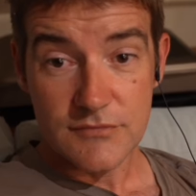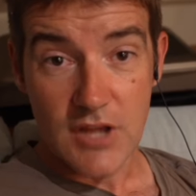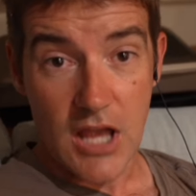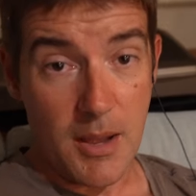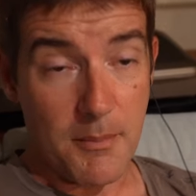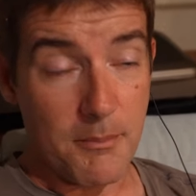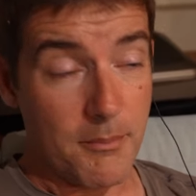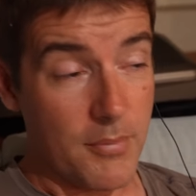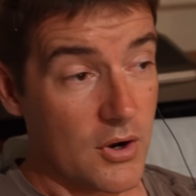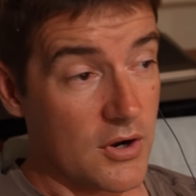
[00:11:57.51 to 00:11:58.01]

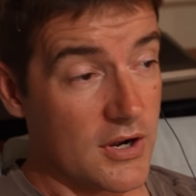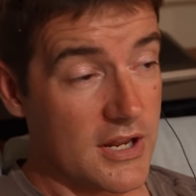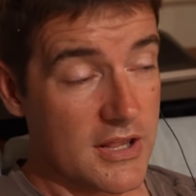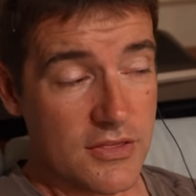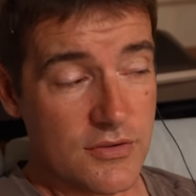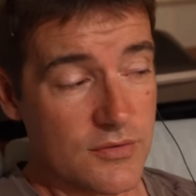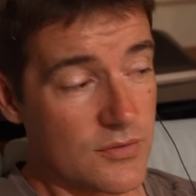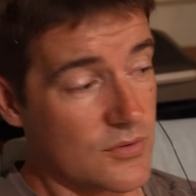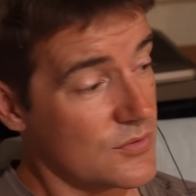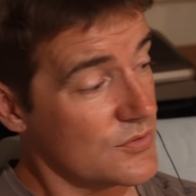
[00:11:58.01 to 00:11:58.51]
I'm burning
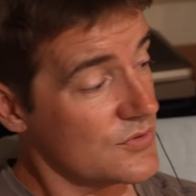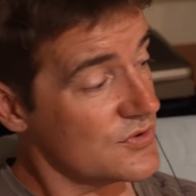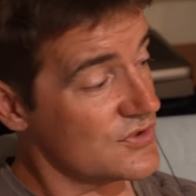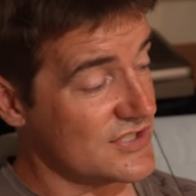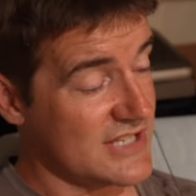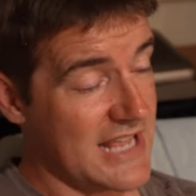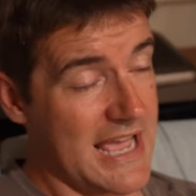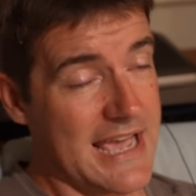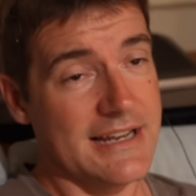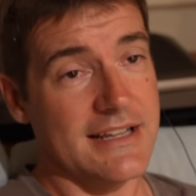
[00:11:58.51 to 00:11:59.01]
through
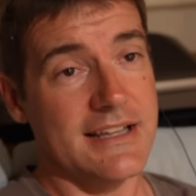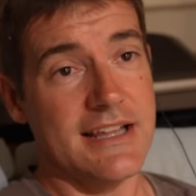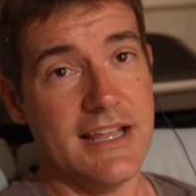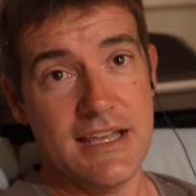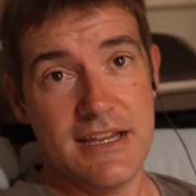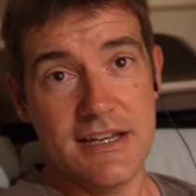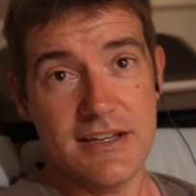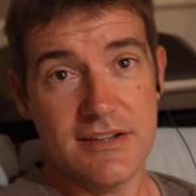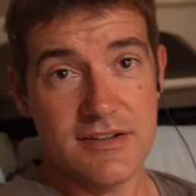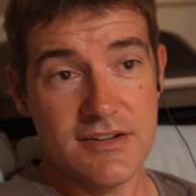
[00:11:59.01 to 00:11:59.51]

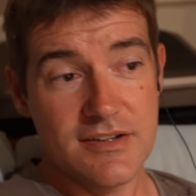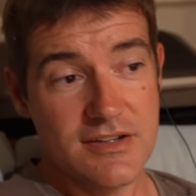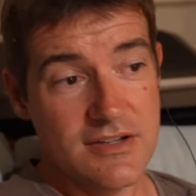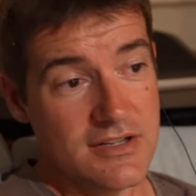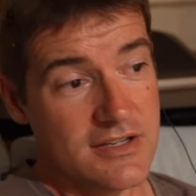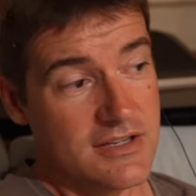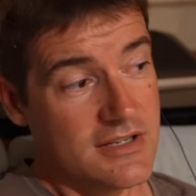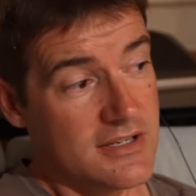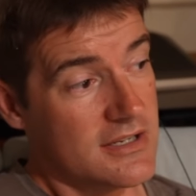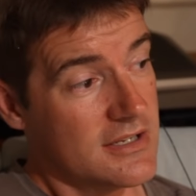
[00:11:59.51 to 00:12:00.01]
satellite
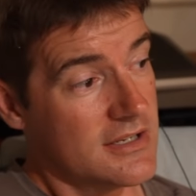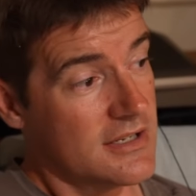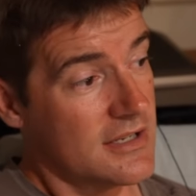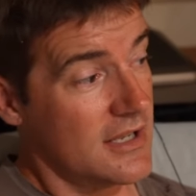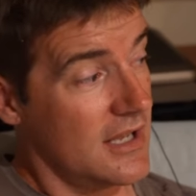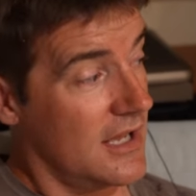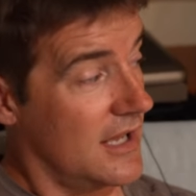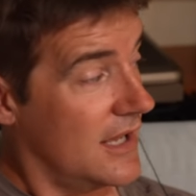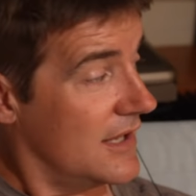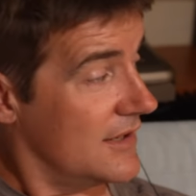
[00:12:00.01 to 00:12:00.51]

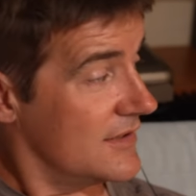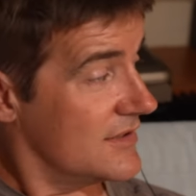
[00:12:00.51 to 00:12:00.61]
uh,